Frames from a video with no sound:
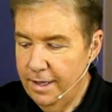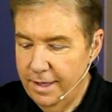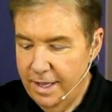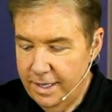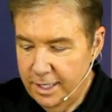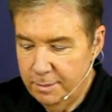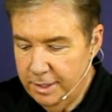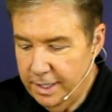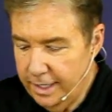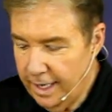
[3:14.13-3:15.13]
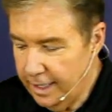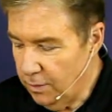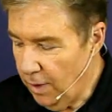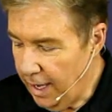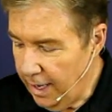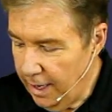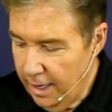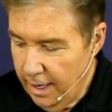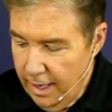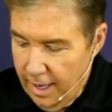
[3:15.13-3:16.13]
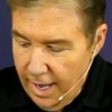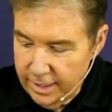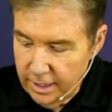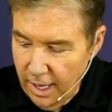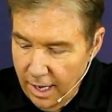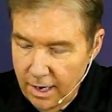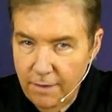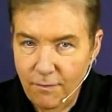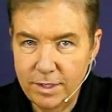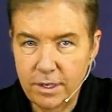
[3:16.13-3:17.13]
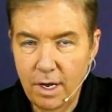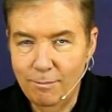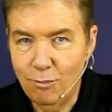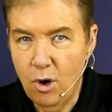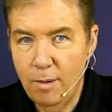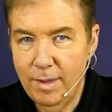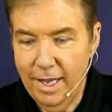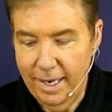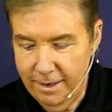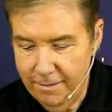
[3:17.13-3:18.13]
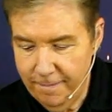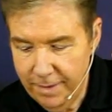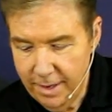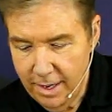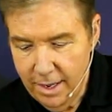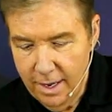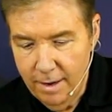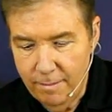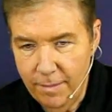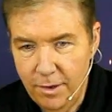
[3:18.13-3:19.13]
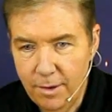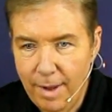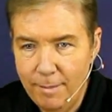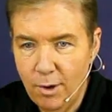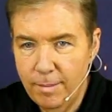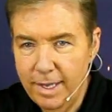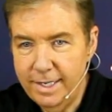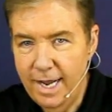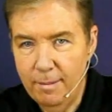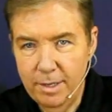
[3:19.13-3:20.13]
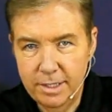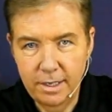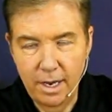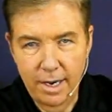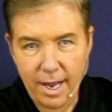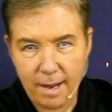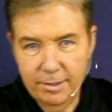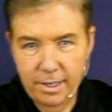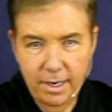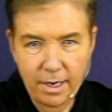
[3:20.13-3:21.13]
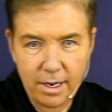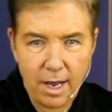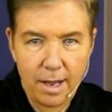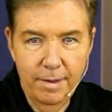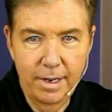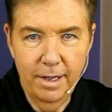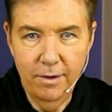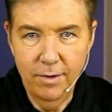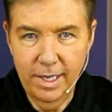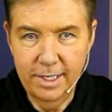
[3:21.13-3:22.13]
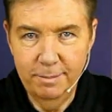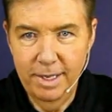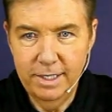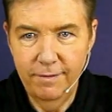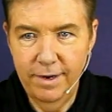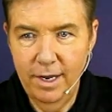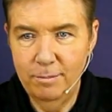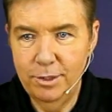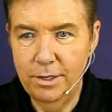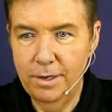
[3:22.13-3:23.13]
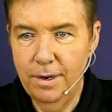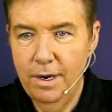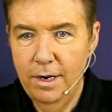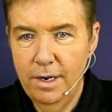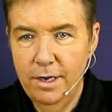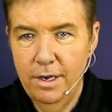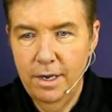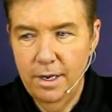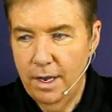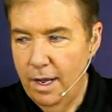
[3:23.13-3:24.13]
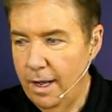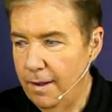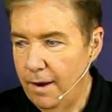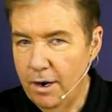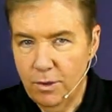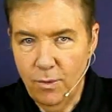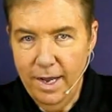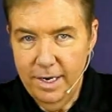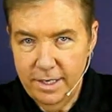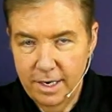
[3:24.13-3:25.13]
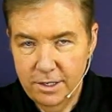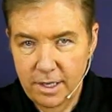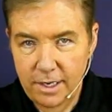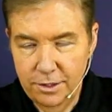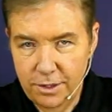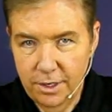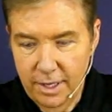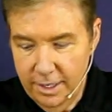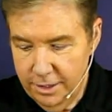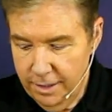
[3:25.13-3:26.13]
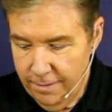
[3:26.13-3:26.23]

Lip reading: this machine takes away, has a lot of what's called bromelain. You can buy bromelain tablets on Amazon.com, and they're really expensive, and it helps your arthritis actually and circulation.